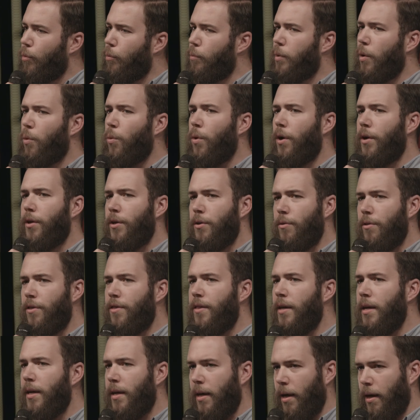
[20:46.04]
but what are you
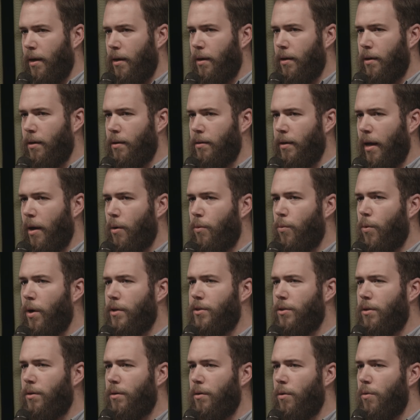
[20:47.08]
thinking? Like,
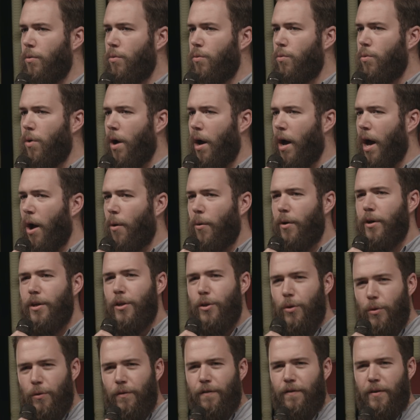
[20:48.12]
what's, how are
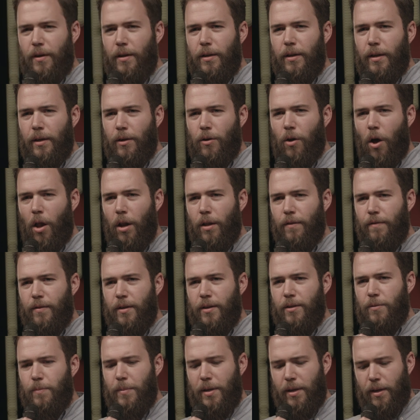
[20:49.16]
you feeling in all of
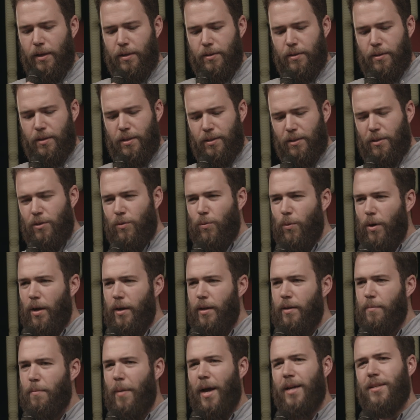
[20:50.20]
this? Because this is what
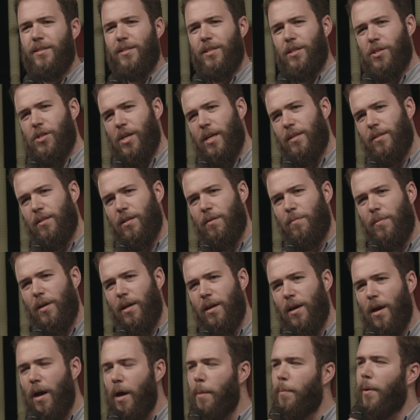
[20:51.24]
it might suggest to
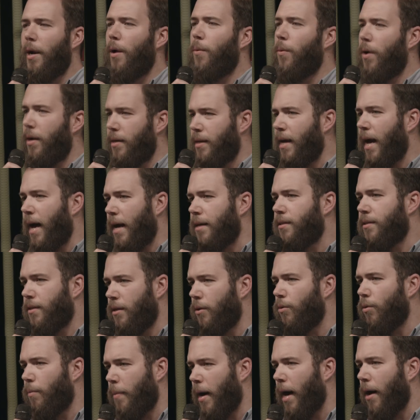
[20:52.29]
me, but I wanted to ask
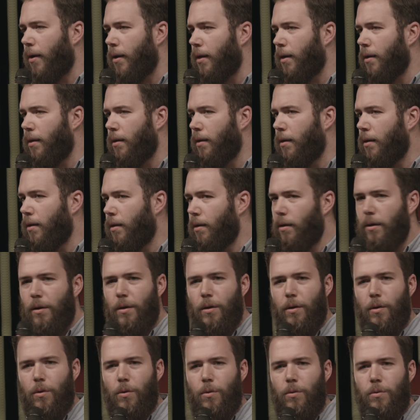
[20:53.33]
you about it.
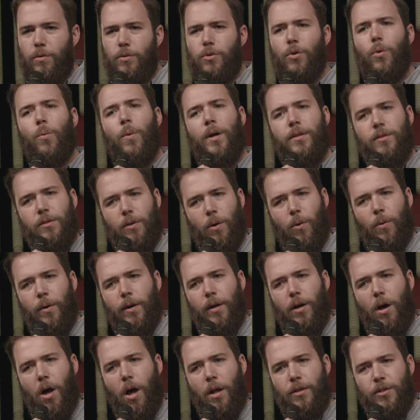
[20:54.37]
So, what's
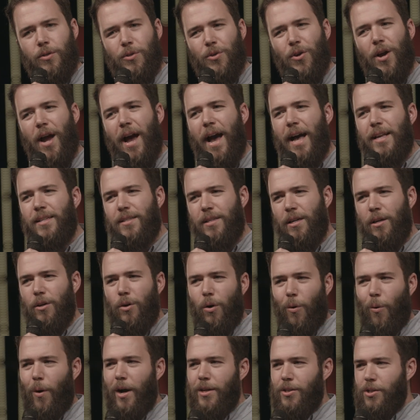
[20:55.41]
going on? So, you're asking
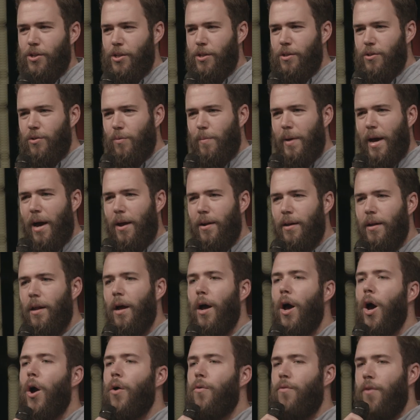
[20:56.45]
questions about it
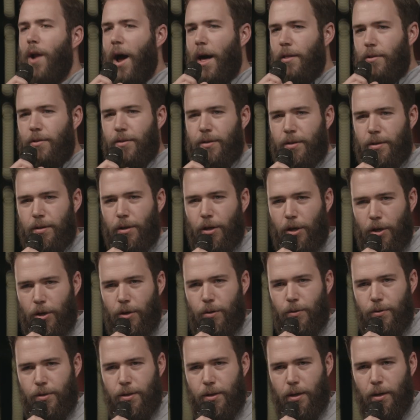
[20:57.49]
rather than
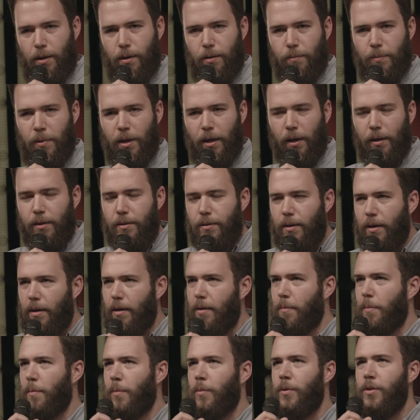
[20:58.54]
accusing, because
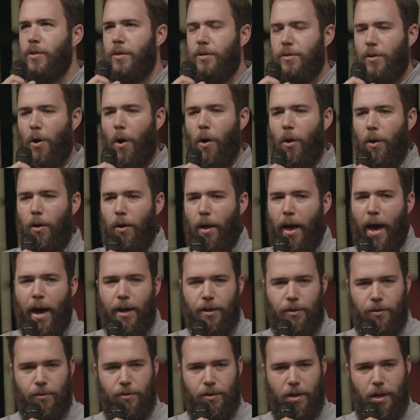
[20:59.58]
when it's all
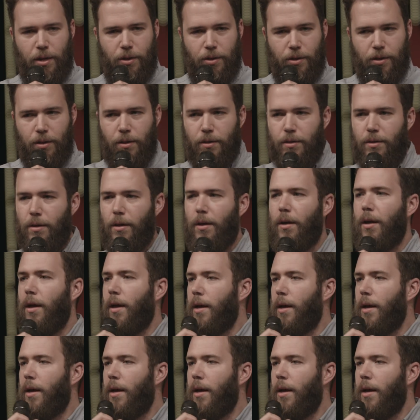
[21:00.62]
accusations,